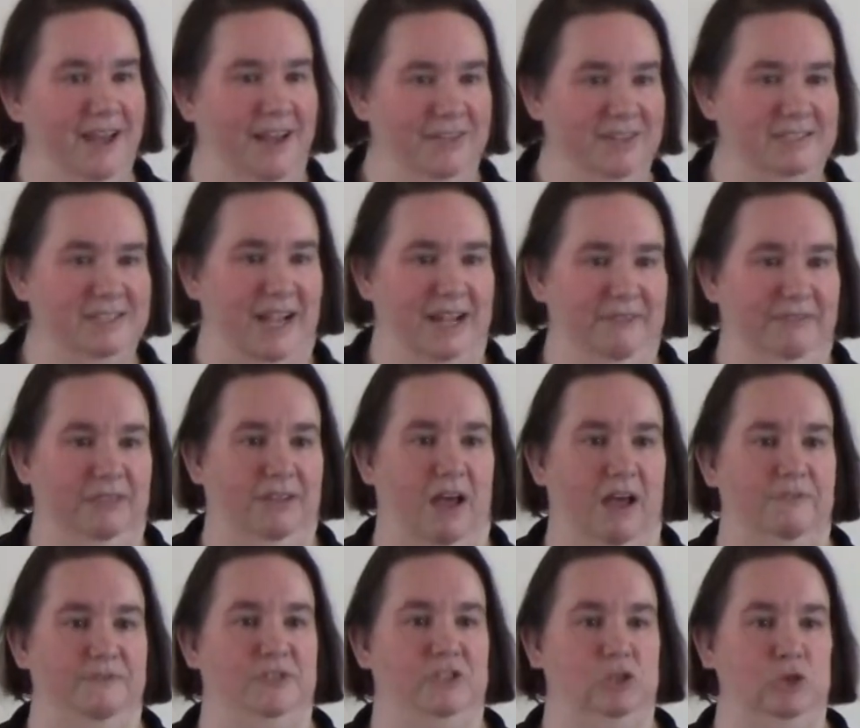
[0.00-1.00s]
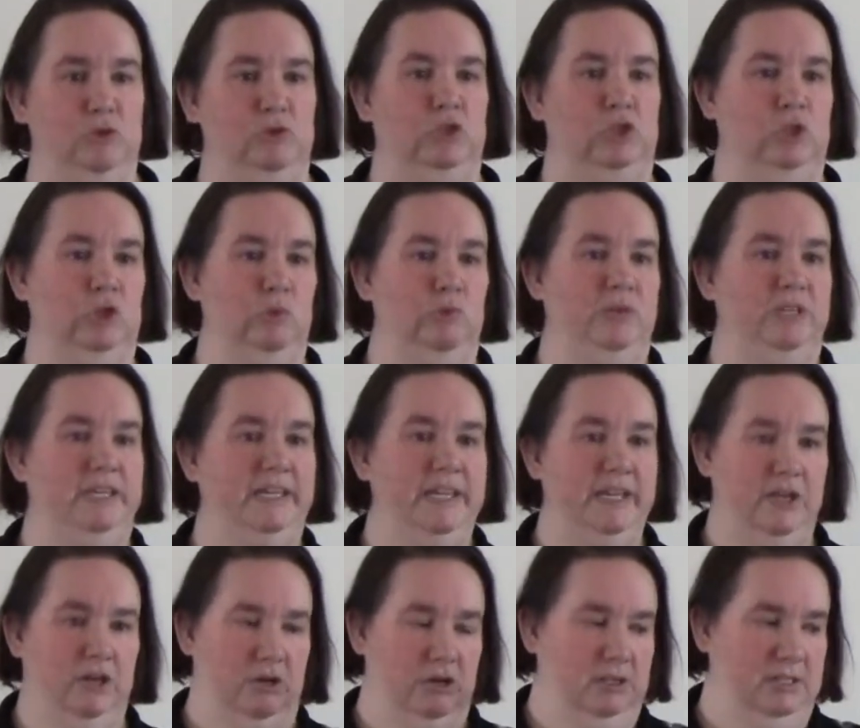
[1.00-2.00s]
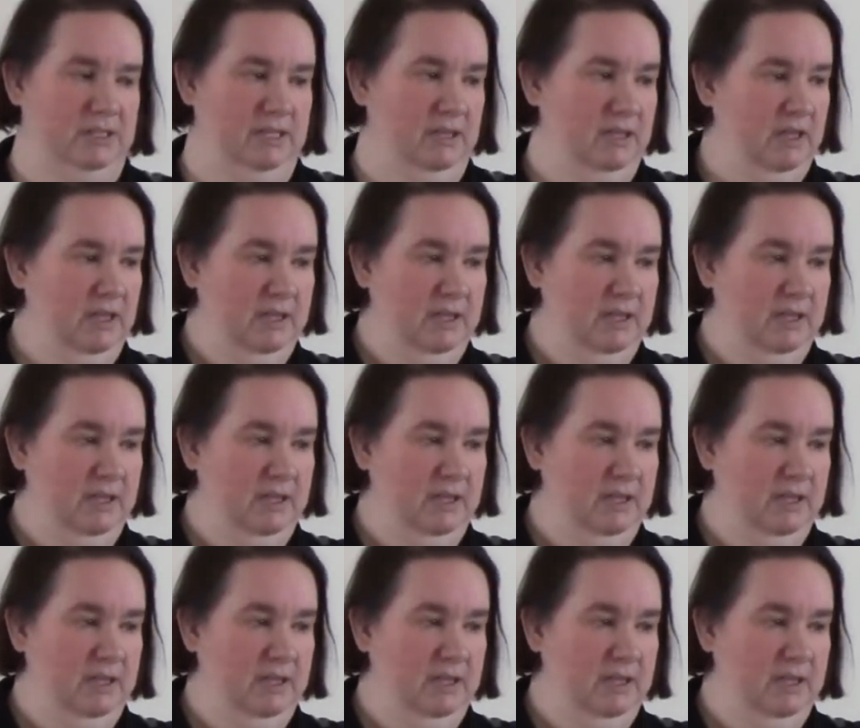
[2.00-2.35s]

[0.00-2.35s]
on the Side of Love due to years